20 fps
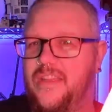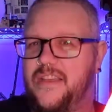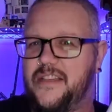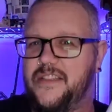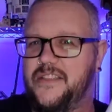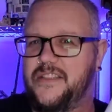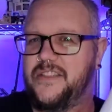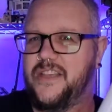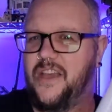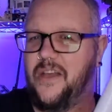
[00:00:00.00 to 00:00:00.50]

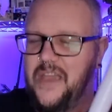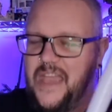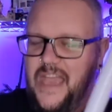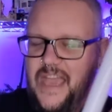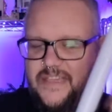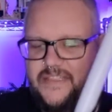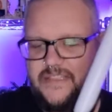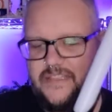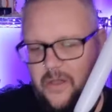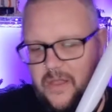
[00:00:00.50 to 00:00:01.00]
So yeah,
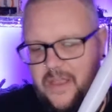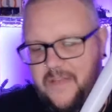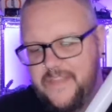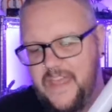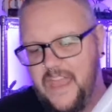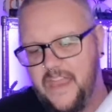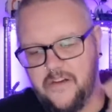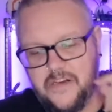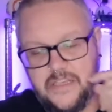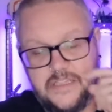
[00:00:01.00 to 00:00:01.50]
so if
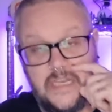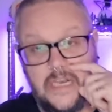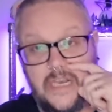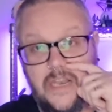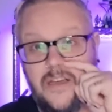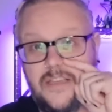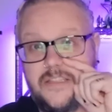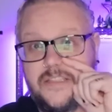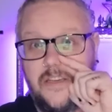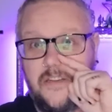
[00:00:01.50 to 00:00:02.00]
there is a
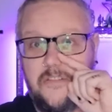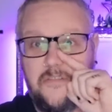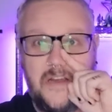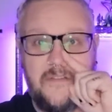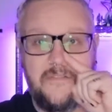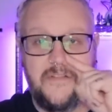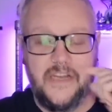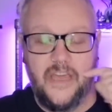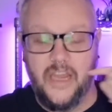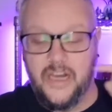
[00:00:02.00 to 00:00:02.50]
light side
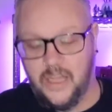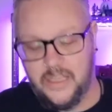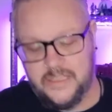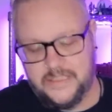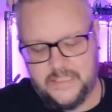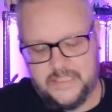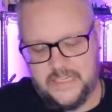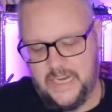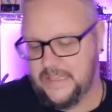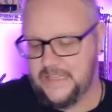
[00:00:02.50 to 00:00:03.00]
Revan, I'd like to
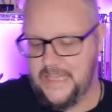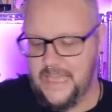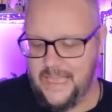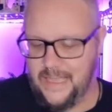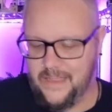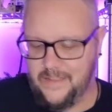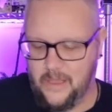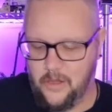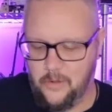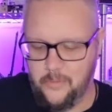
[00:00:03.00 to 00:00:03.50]
check that
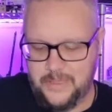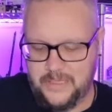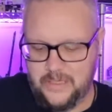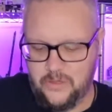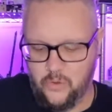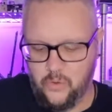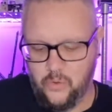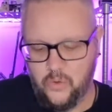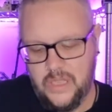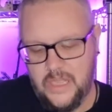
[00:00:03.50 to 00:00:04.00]
out. That would be
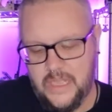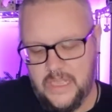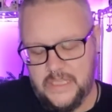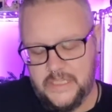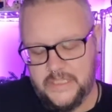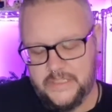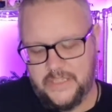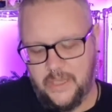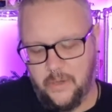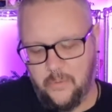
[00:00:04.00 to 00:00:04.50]
cool.
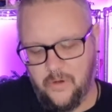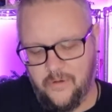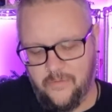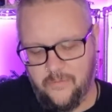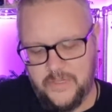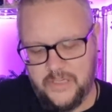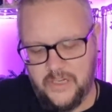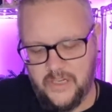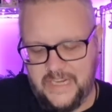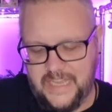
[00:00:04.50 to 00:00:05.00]
So what have we
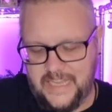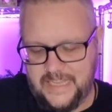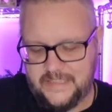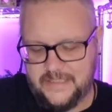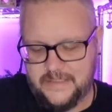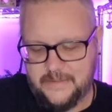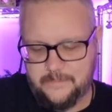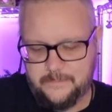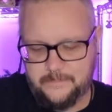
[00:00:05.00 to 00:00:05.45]
got next?